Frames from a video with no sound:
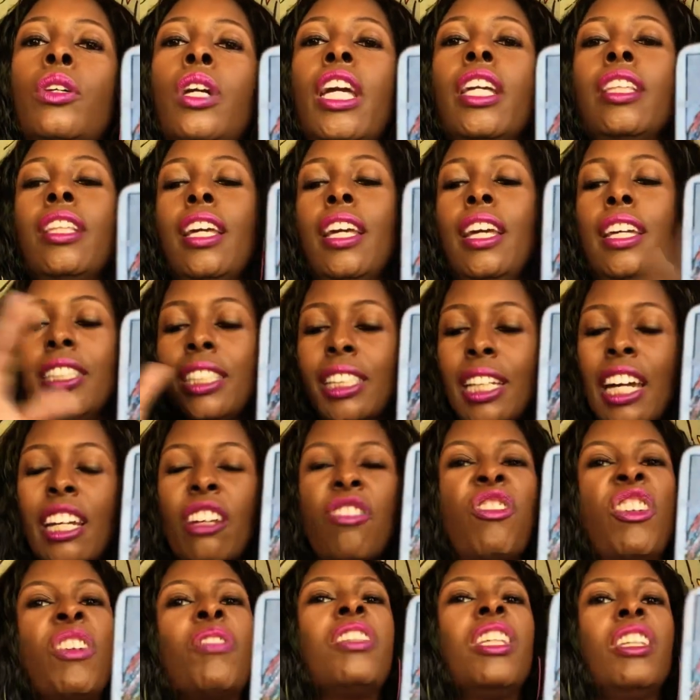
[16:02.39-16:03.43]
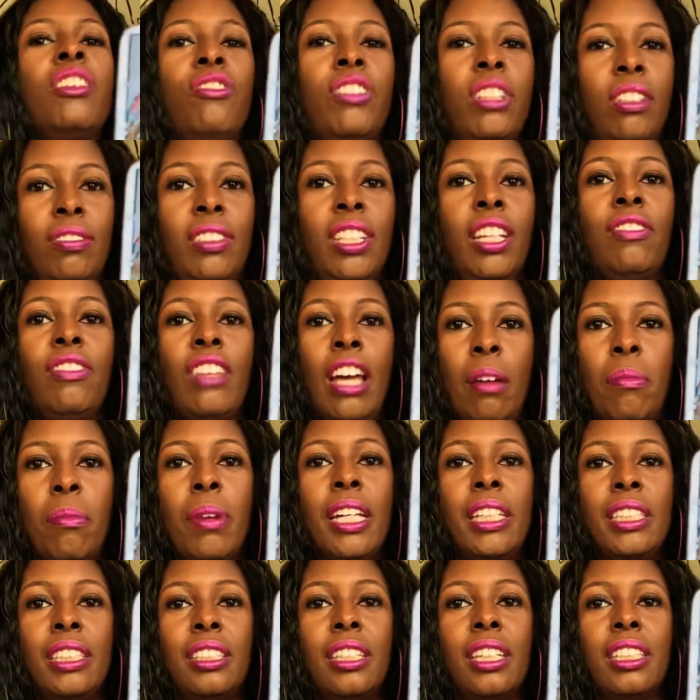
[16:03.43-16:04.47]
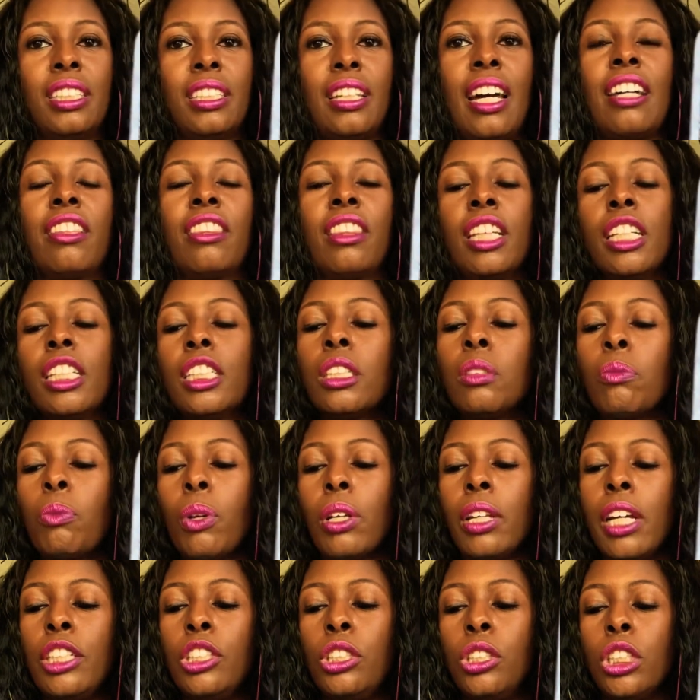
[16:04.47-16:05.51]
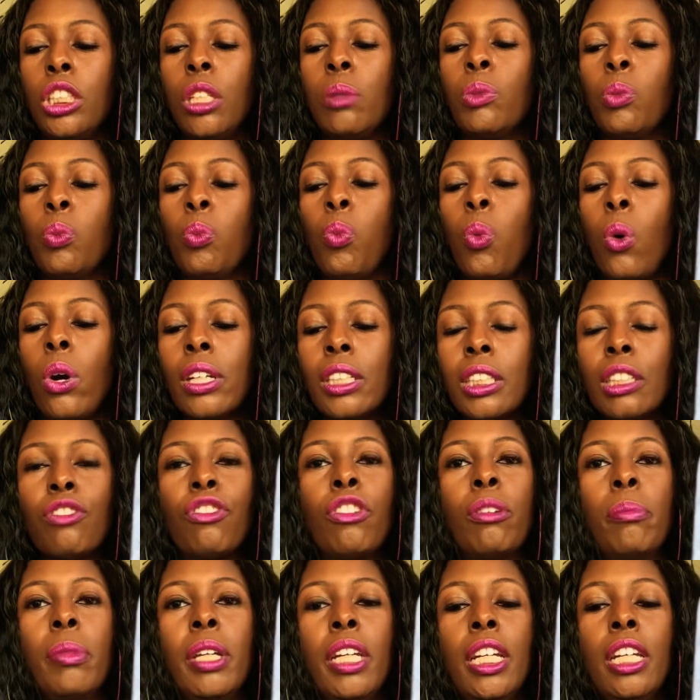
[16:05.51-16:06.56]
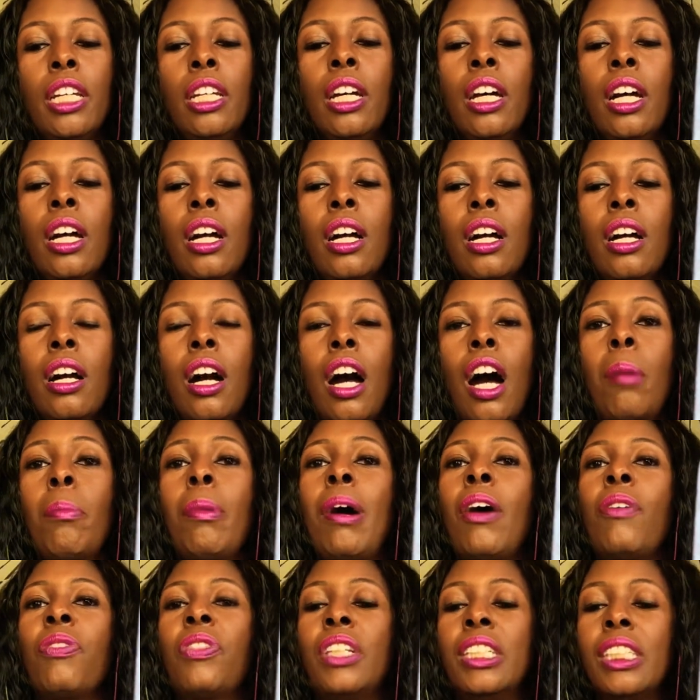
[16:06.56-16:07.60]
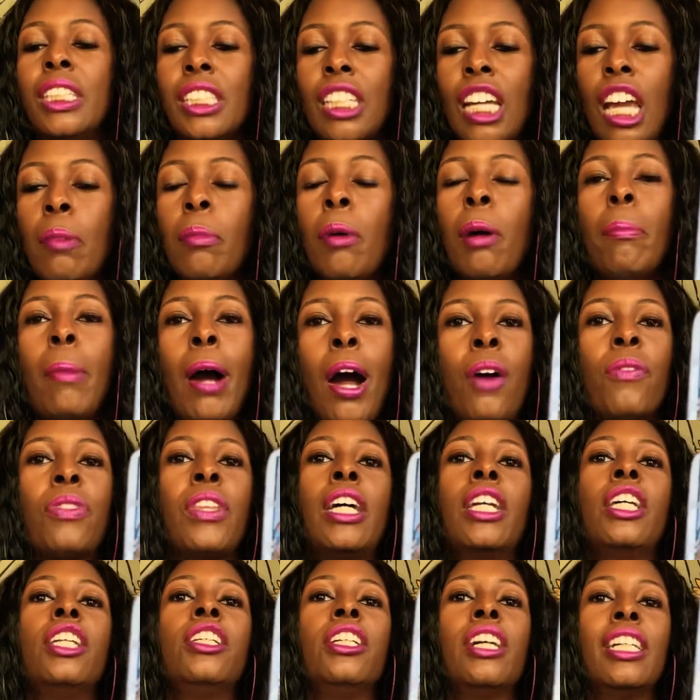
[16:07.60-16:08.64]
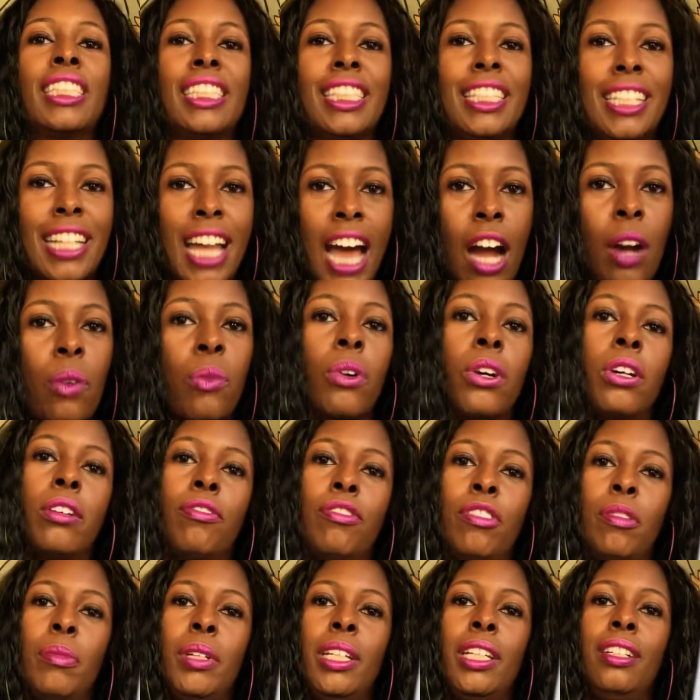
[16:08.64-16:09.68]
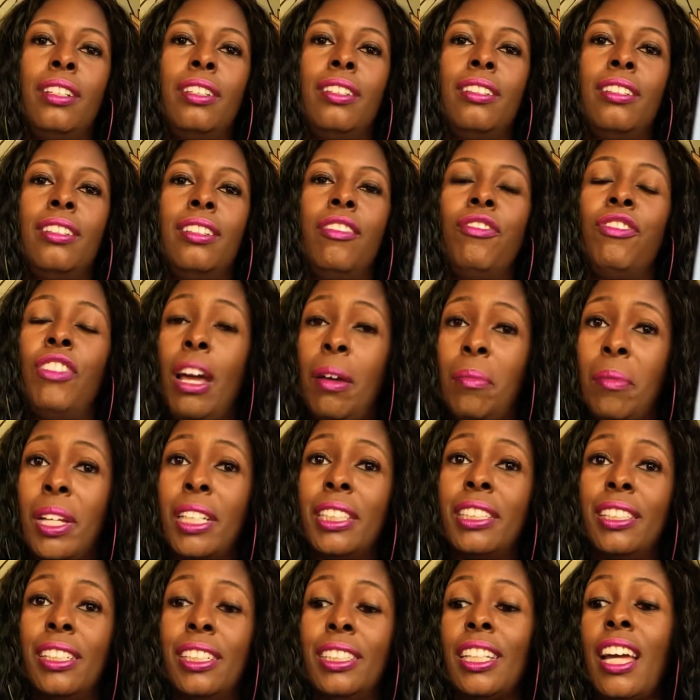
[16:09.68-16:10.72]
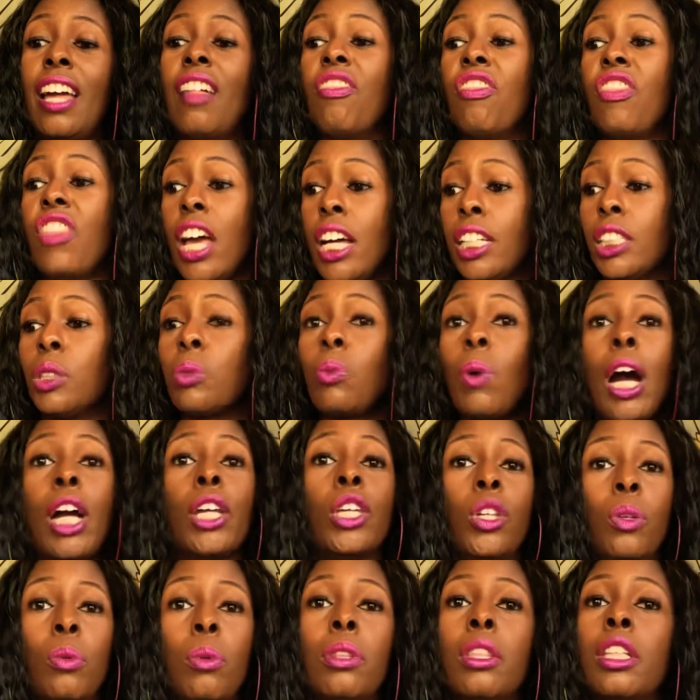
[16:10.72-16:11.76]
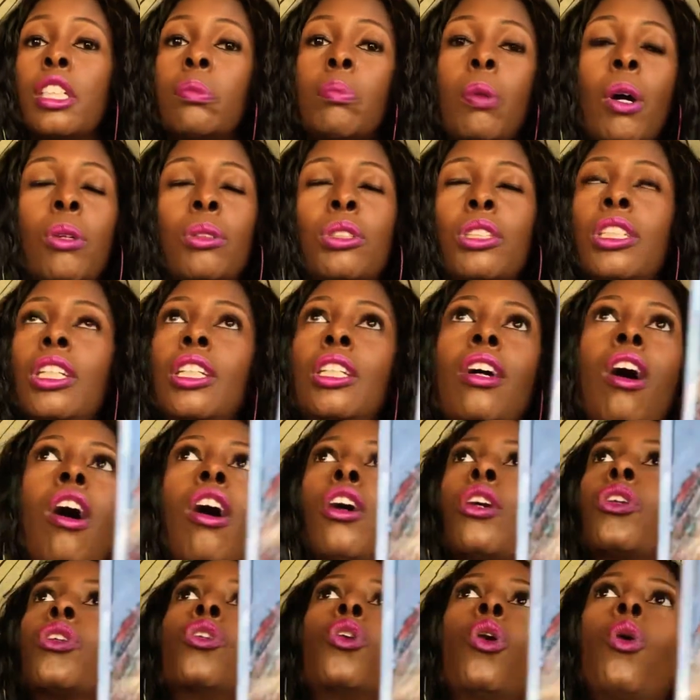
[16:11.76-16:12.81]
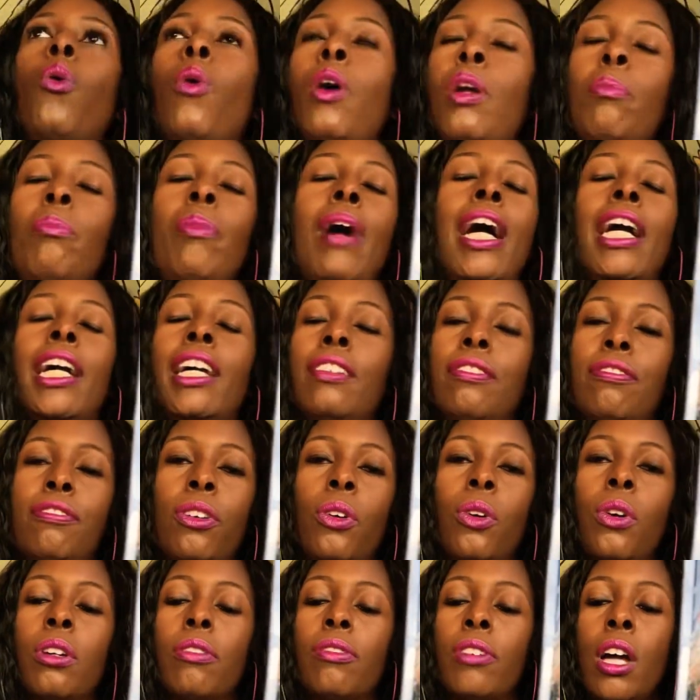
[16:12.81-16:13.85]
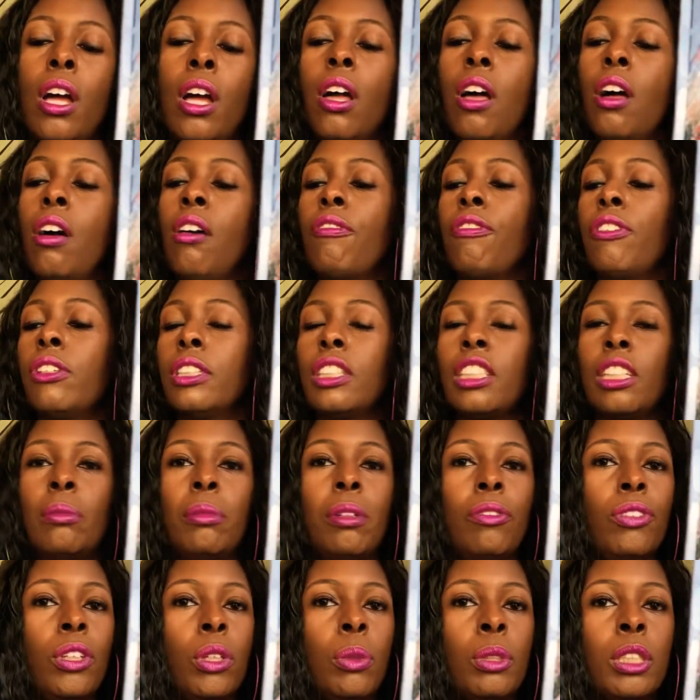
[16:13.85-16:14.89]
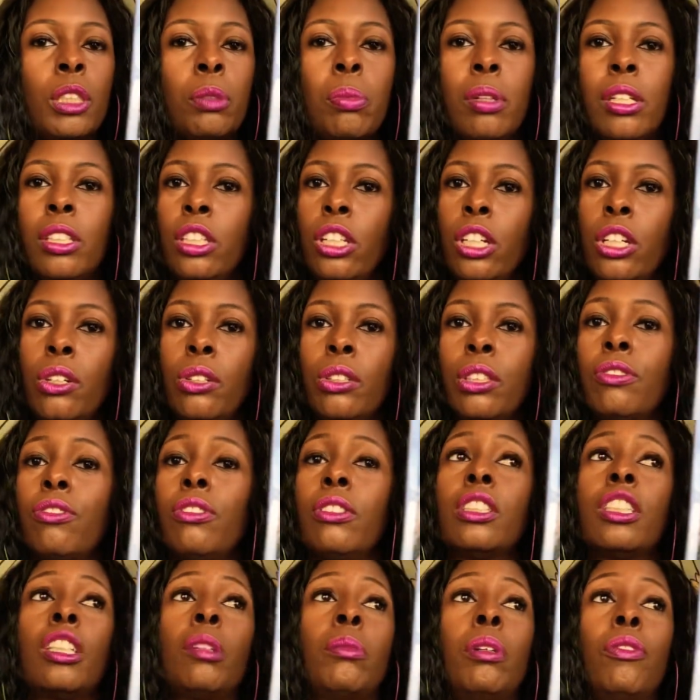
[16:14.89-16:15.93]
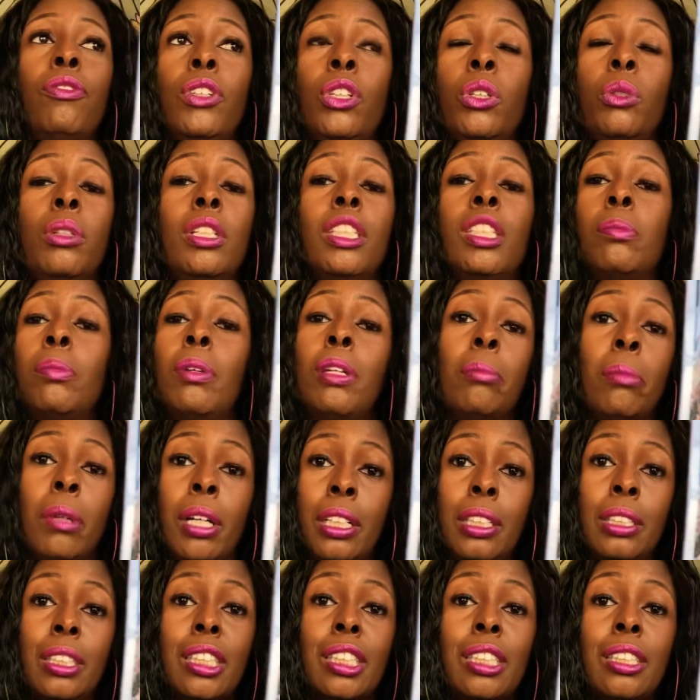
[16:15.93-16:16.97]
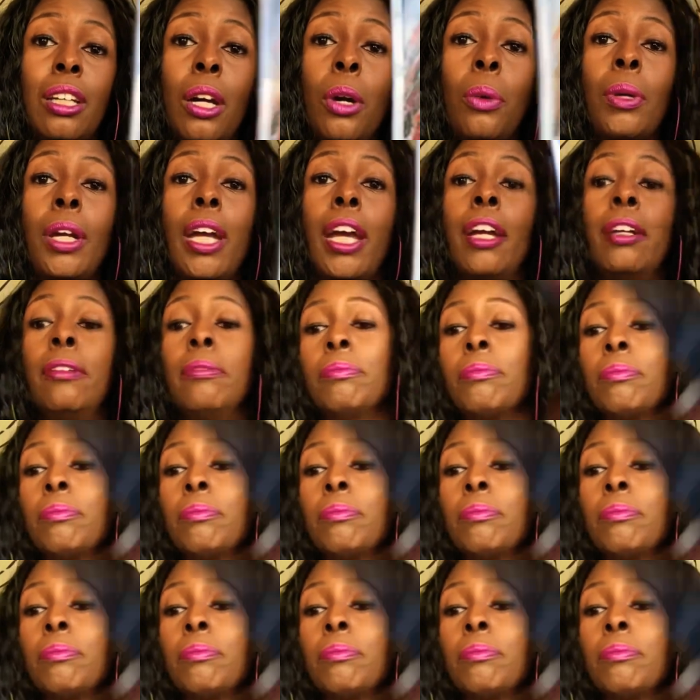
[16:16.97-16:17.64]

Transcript: It's like 50-50, if that makes sense. Like, this relationship works for me about the same amount that it does not work for me, if that makes sense. And that's why you and this person are going back and forth. For some of you, it's been years. For some of you, it's been months. Okay.